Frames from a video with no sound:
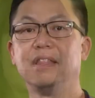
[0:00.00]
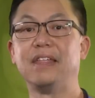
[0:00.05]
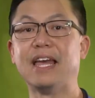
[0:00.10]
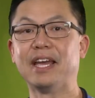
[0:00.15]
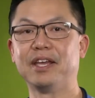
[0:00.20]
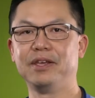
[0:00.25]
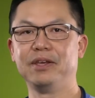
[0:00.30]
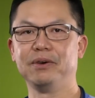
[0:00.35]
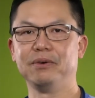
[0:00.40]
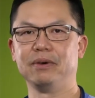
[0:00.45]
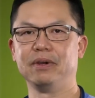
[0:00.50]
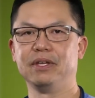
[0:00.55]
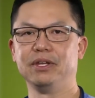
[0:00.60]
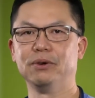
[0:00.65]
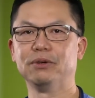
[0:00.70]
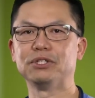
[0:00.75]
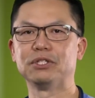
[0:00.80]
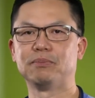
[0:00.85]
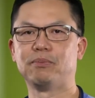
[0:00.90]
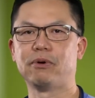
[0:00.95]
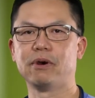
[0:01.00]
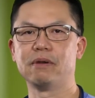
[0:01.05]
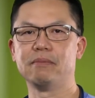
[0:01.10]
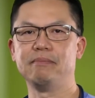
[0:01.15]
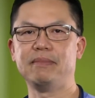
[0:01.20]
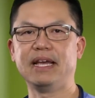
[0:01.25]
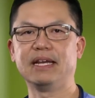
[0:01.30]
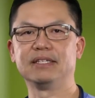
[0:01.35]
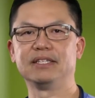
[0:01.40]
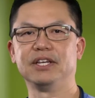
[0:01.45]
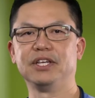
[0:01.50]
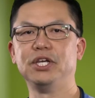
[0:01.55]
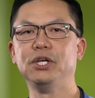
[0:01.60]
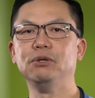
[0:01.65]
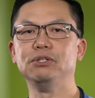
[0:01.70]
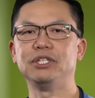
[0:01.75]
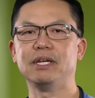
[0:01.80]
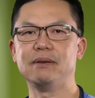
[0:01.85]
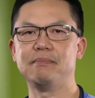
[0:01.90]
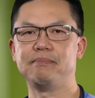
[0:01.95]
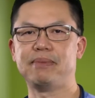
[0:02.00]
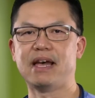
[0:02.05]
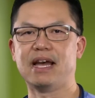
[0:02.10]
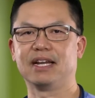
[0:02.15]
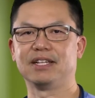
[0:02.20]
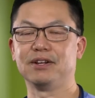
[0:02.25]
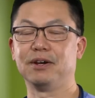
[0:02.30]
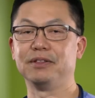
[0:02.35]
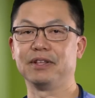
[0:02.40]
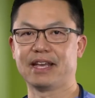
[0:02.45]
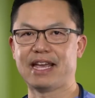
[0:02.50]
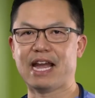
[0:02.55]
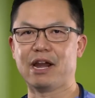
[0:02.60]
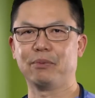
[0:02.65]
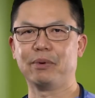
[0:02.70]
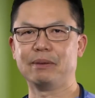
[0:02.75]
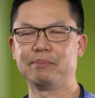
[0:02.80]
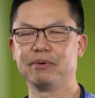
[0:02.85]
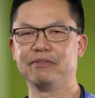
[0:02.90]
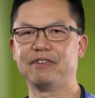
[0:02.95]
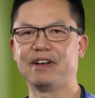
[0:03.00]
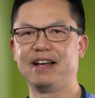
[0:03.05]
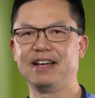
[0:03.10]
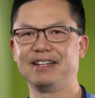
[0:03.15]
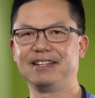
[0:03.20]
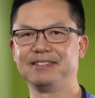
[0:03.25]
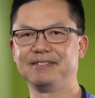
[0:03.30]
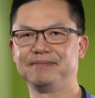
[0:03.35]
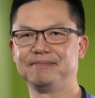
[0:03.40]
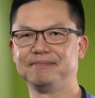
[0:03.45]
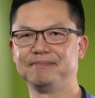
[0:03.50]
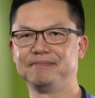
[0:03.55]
Thank you. Your support makes a huge impact on the care we provide.